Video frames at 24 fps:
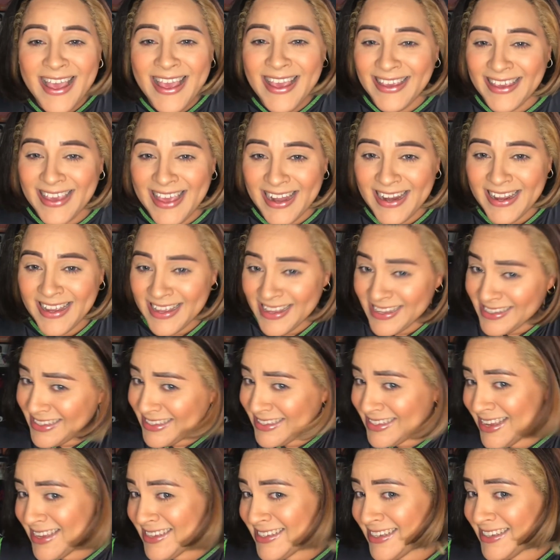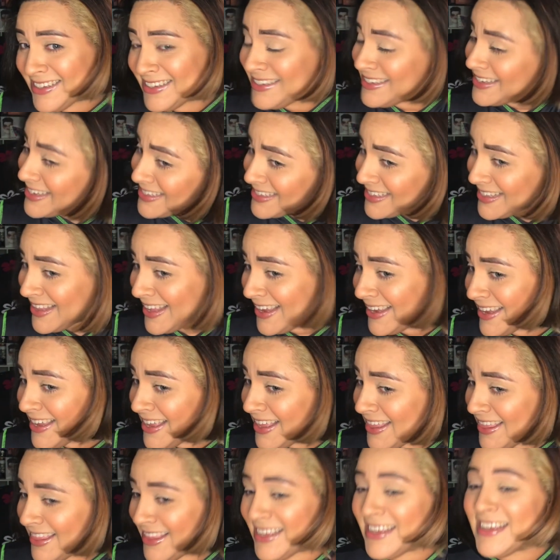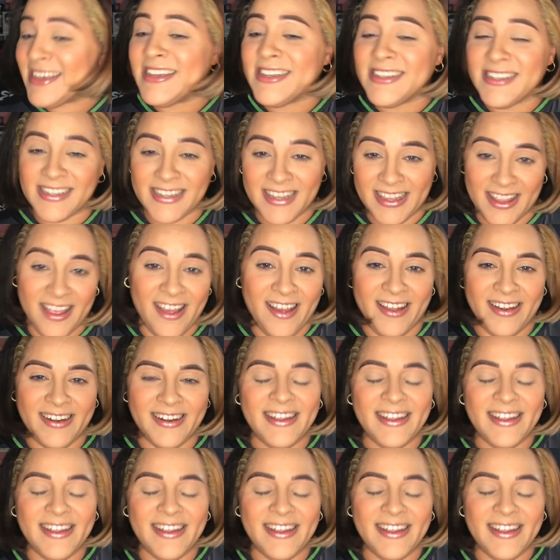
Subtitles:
get it because it does it just like the salon.